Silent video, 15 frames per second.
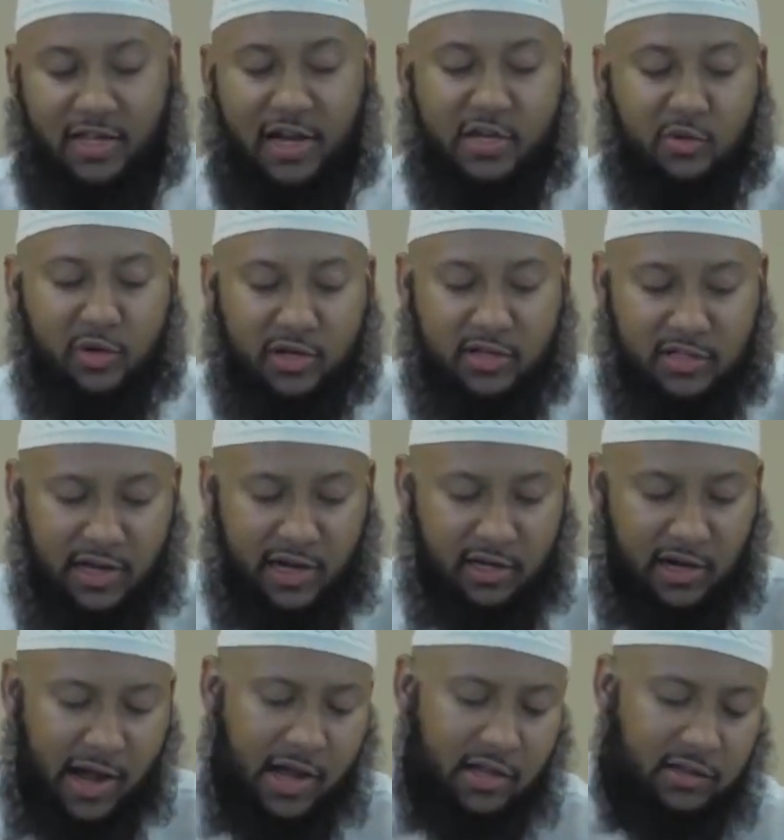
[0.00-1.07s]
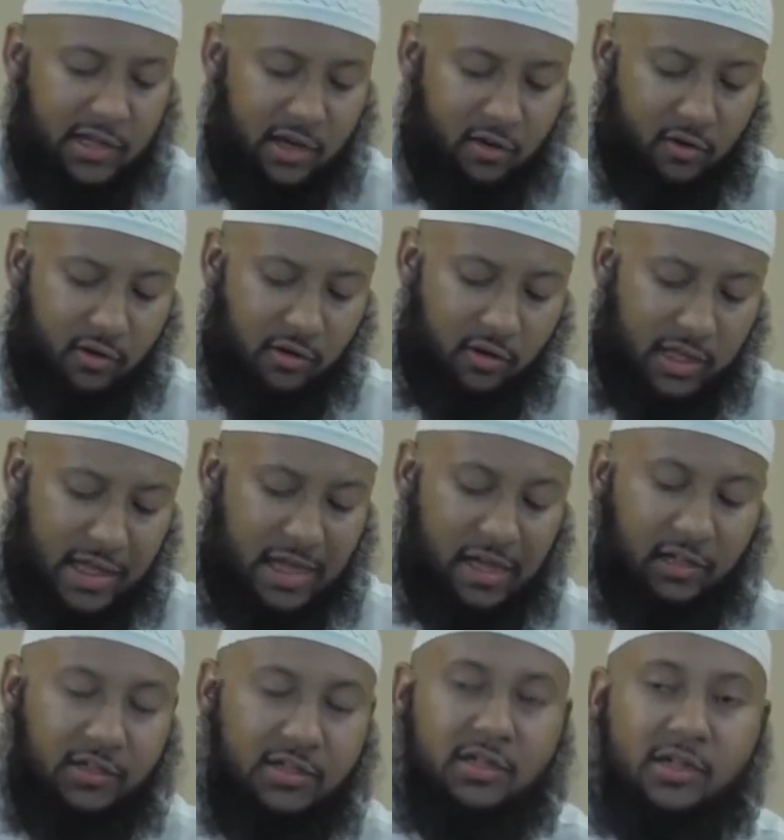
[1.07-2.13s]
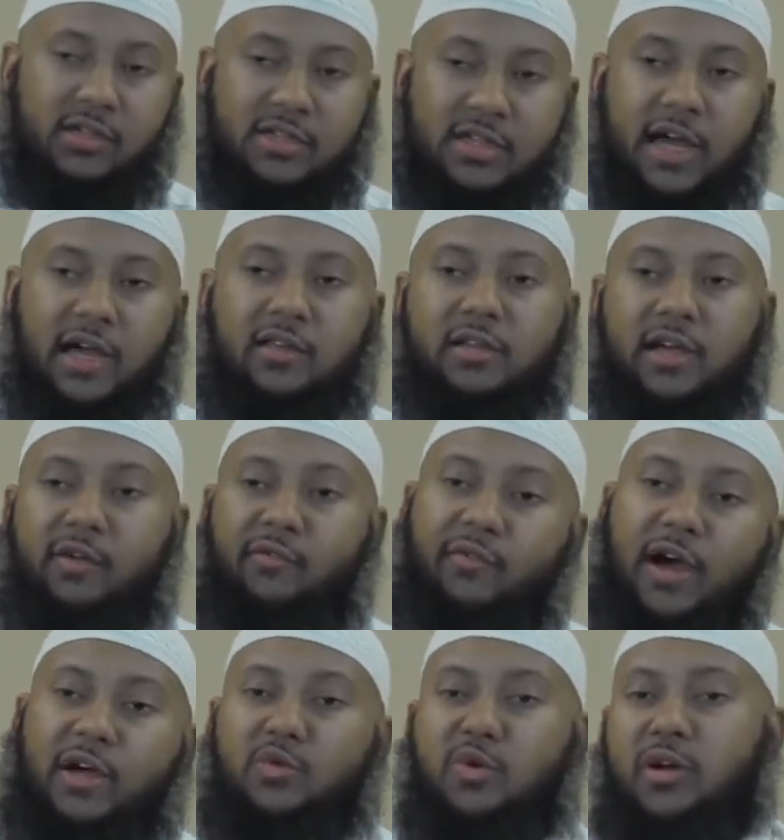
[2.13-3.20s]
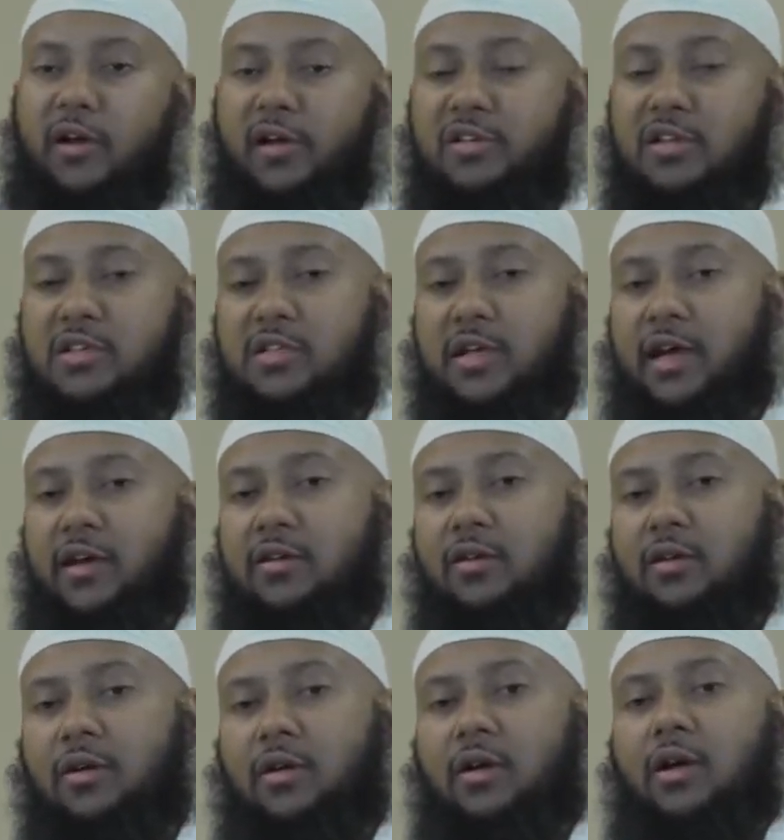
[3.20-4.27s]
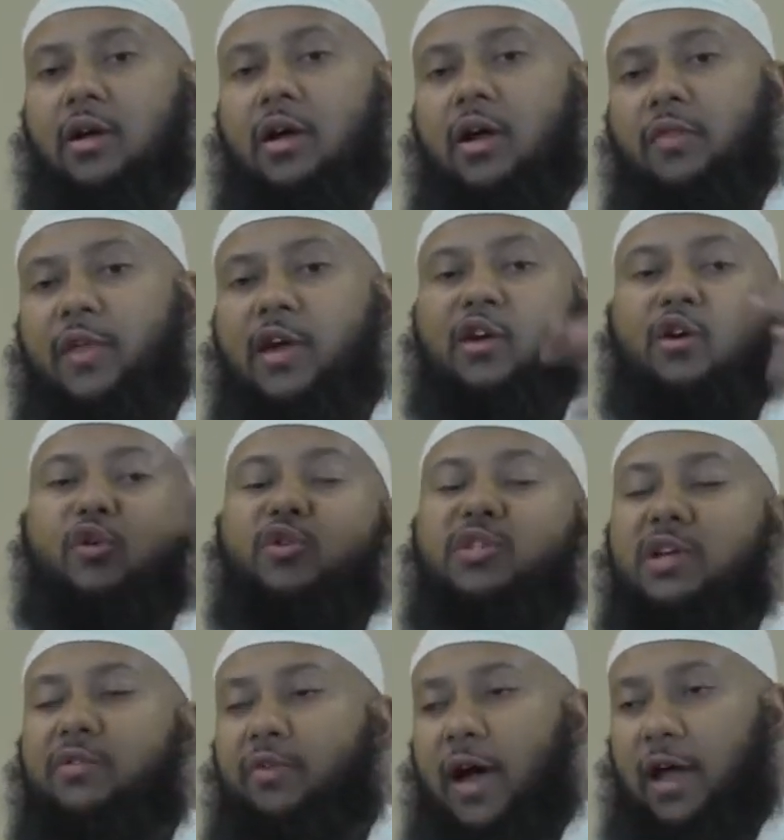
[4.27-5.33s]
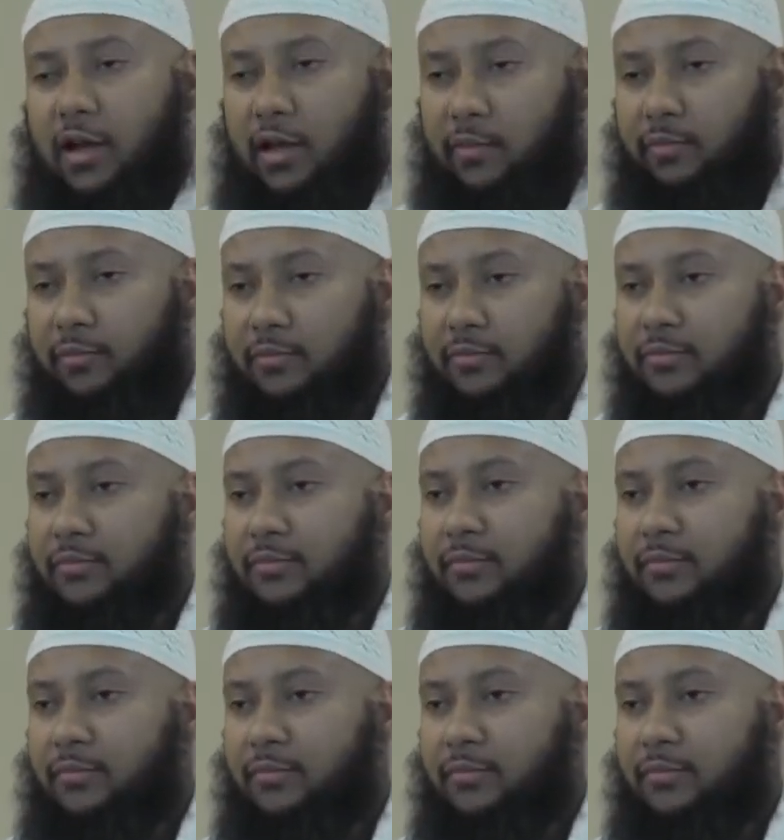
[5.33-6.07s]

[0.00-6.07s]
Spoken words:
That is what he said, and they killed Zayd. In fact, one narration said, they crucified him.